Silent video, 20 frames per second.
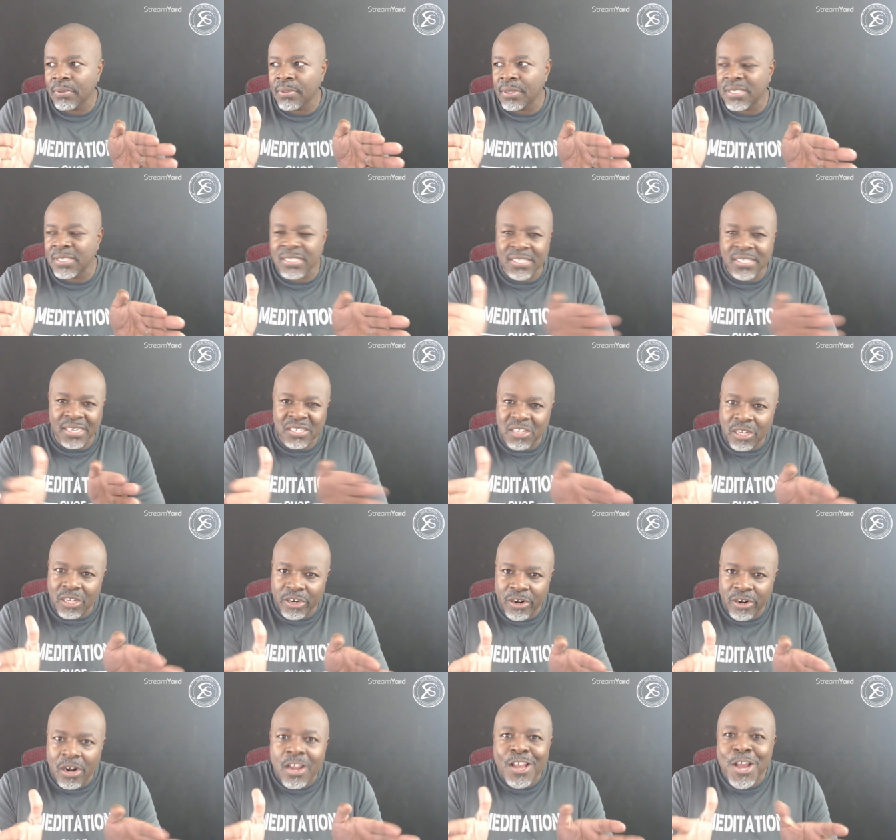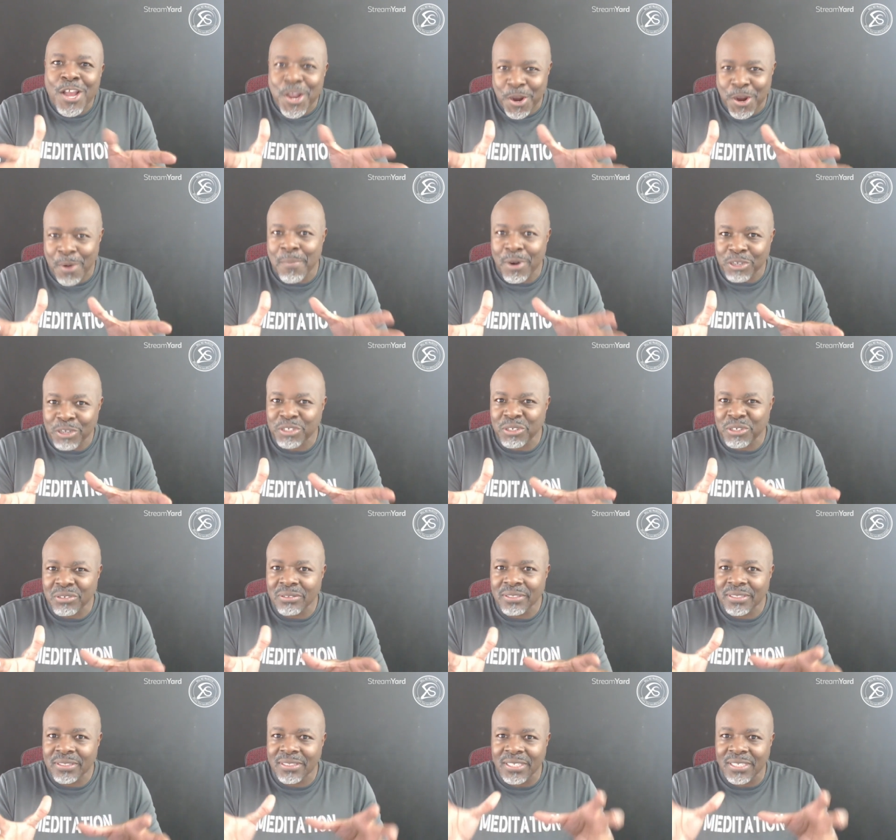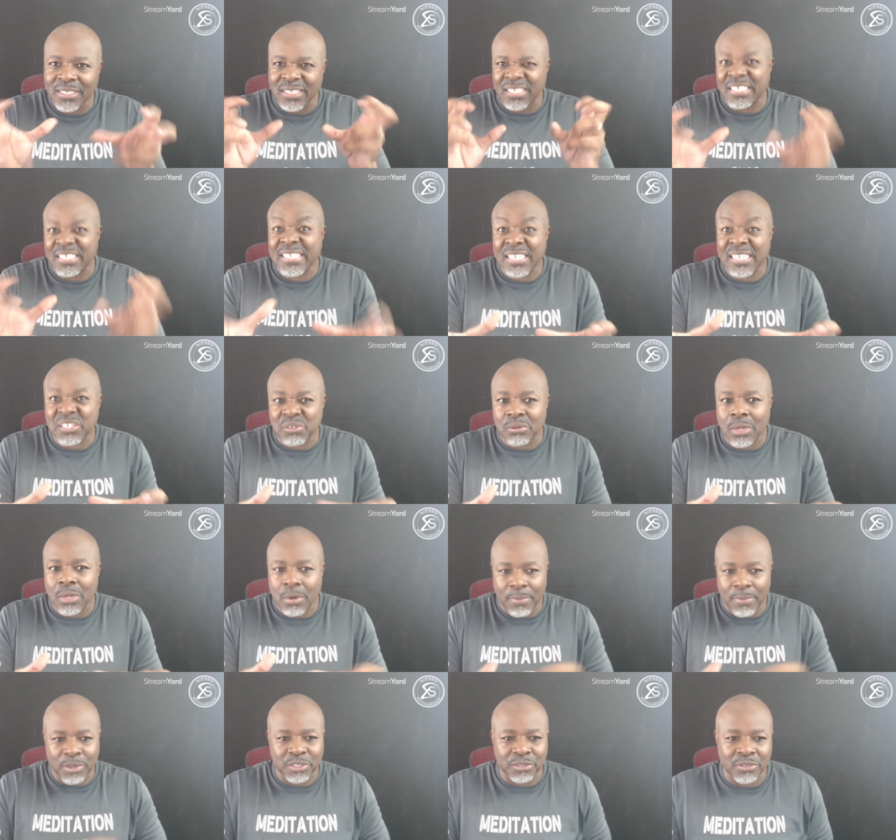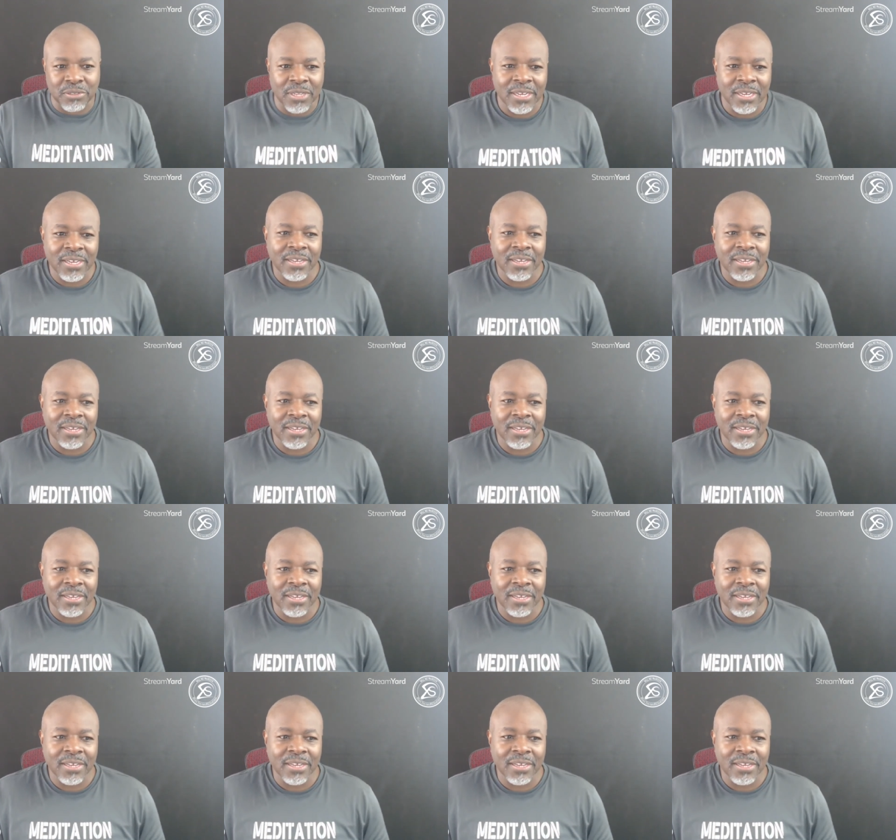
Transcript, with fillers: Sizzler commercial. It's a sizzle commercial